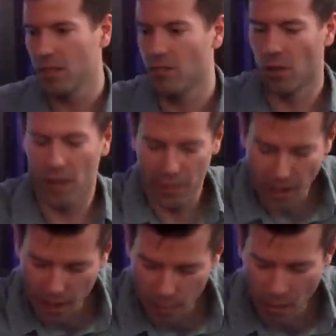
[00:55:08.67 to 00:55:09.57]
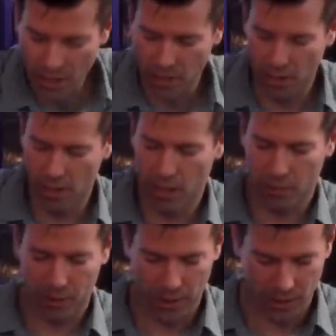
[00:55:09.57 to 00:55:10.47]
So at the end of my turn,
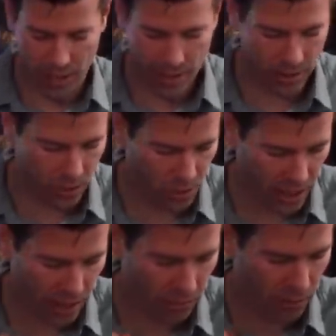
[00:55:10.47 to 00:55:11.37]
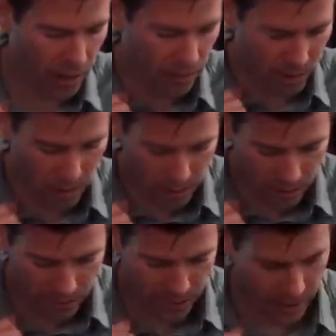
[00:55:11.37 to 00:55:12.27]
I'm going to test to try to get rid of Frozen
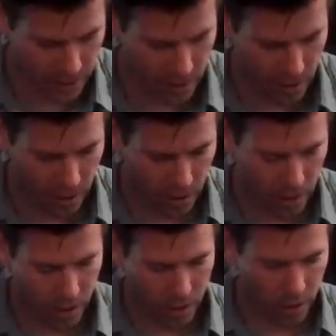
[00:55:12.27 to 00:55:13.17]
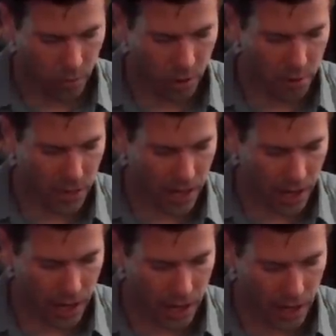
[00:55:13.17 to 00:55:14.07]
in Fear. With
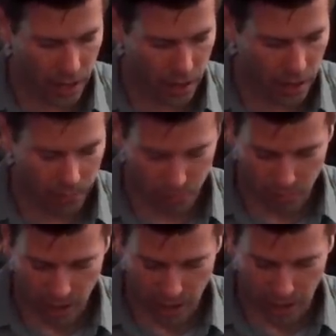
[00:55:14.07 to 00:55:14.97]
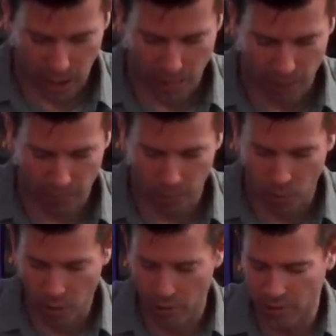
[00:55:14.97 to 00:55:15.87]
my relic, I'm at
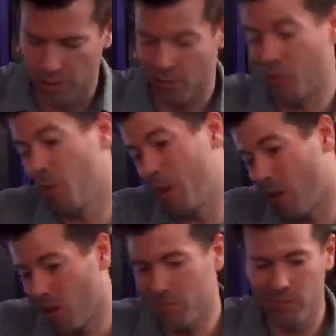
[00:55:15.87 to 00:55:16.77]
4 versus 3 willpower.